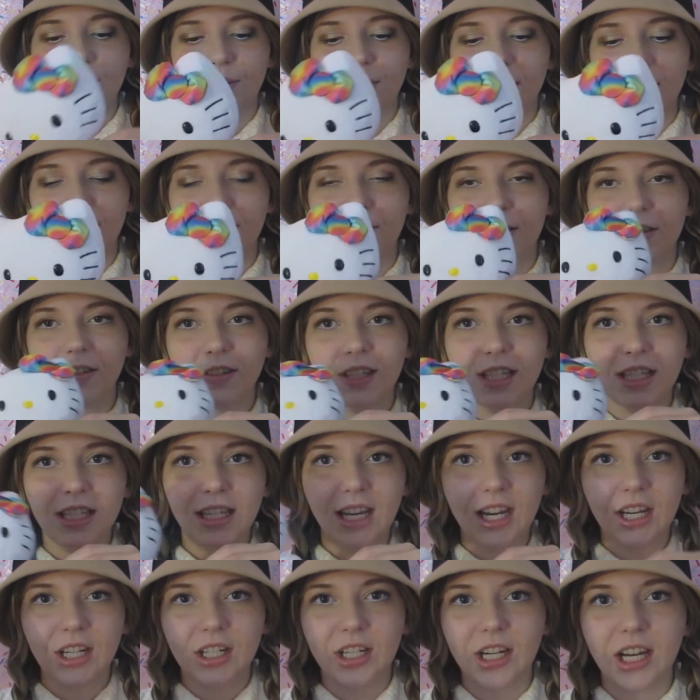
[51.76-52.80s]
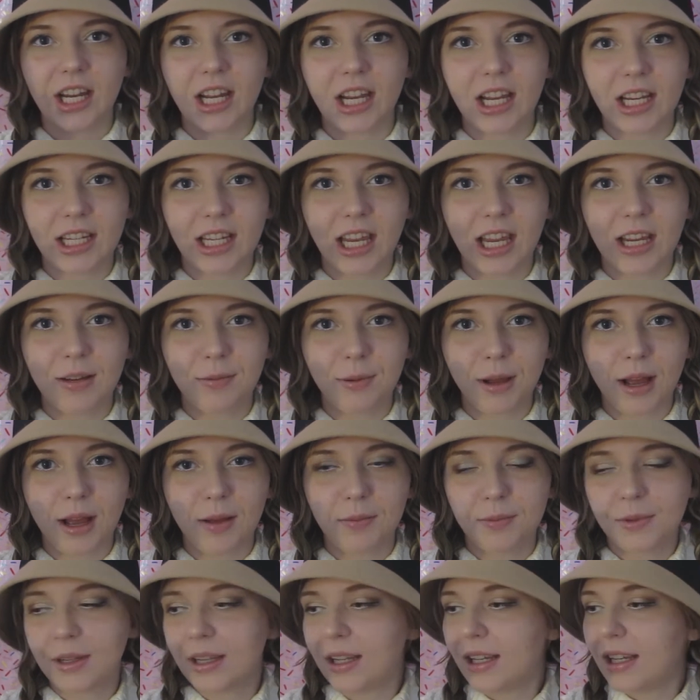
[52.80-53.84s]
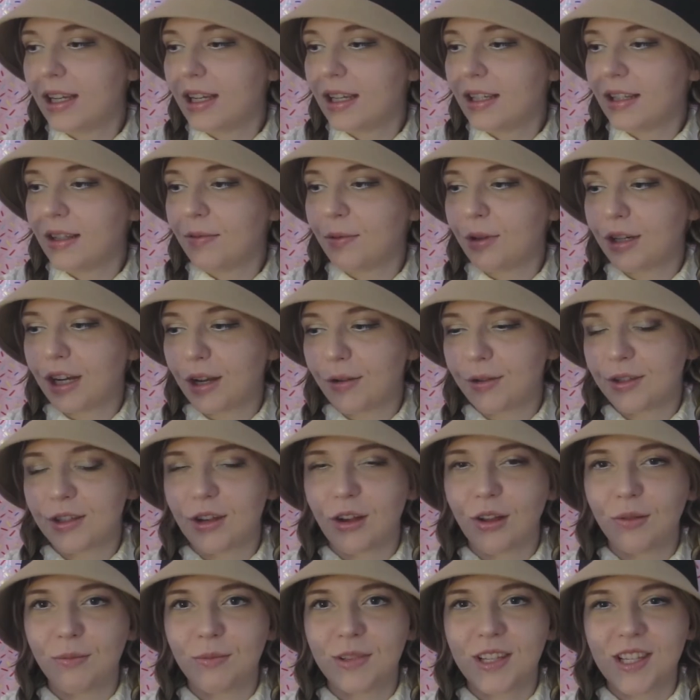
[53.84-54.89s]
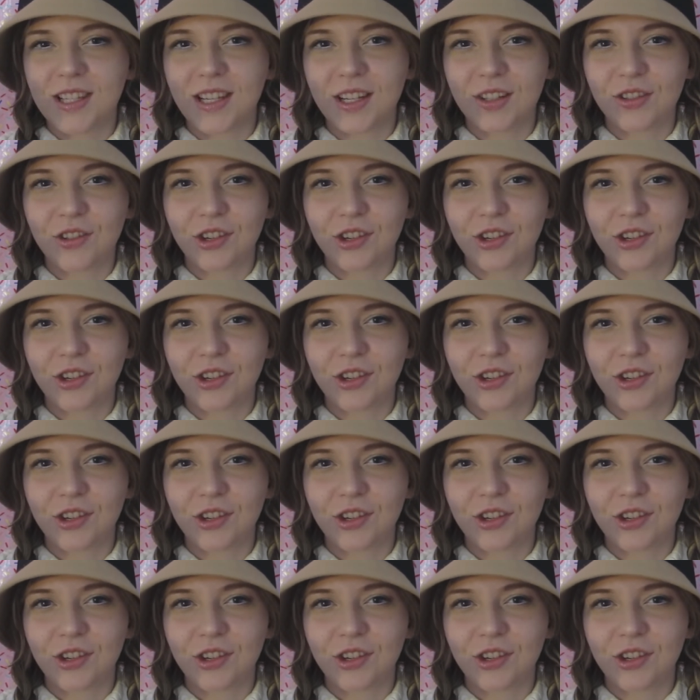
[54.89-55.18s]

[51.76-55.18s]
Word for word: 2015 era Cakepop. The one I was called Mystic